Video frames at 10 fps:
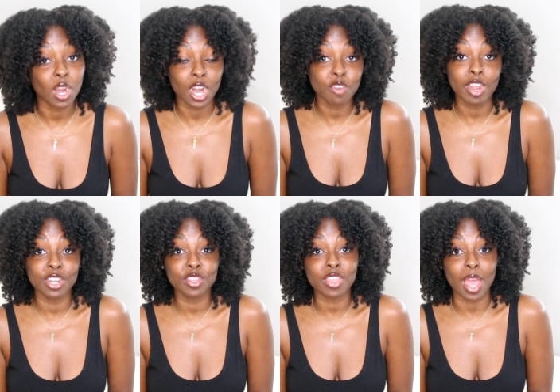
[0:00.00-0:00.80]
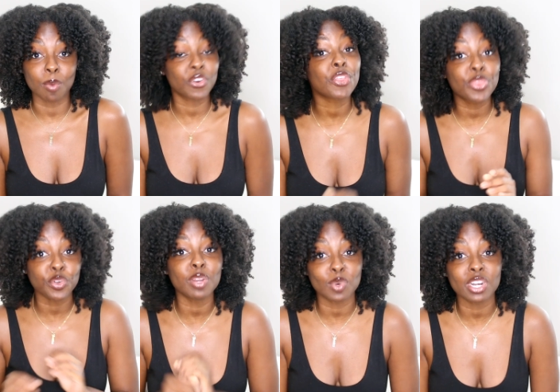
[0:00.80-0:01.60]
Are you ready to do that for
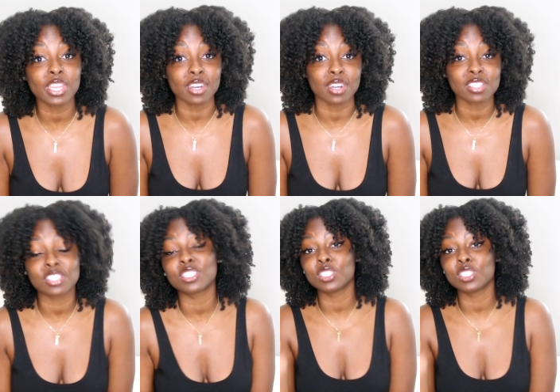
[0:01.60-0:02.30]
three more years?